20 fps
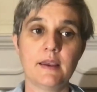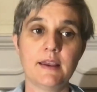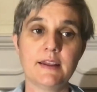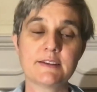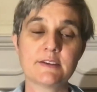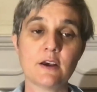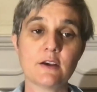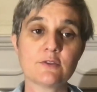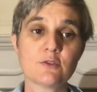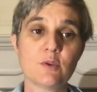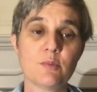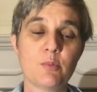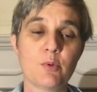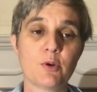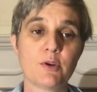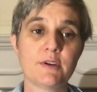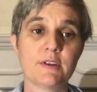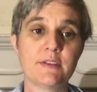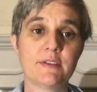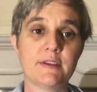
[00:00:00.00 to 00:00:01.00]
It's also
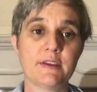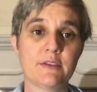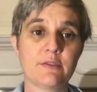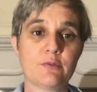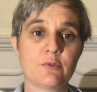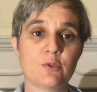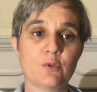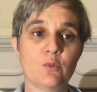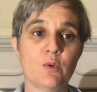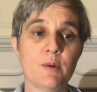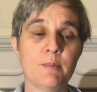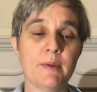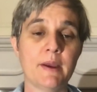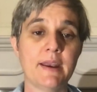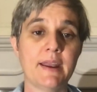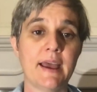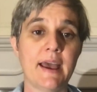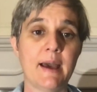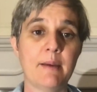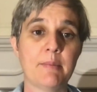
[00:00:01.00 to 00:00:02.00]
important to think through what
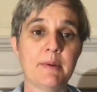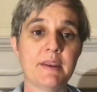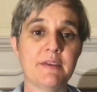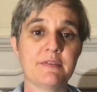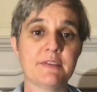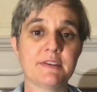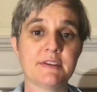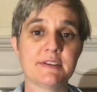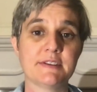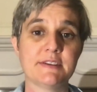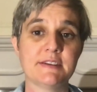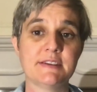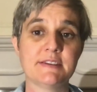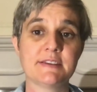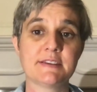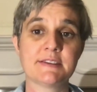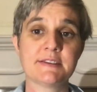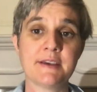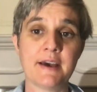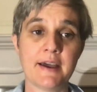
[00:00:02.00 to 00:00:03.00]
might happen if a disease
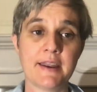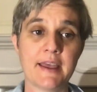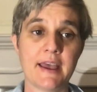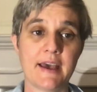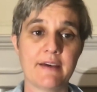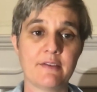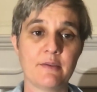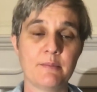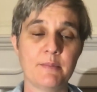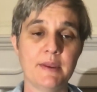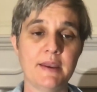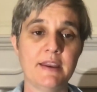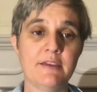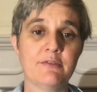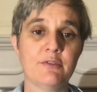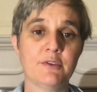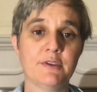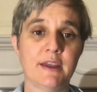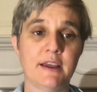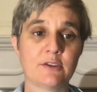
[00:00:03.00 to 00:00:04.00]
does not have a
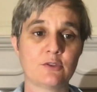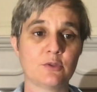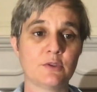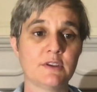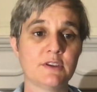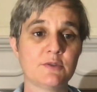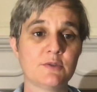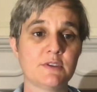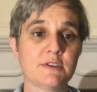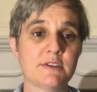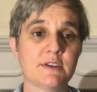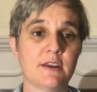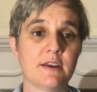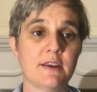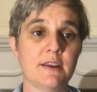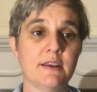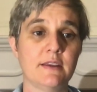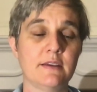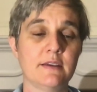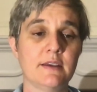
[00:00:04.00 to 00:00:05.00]
meaningful natural history study.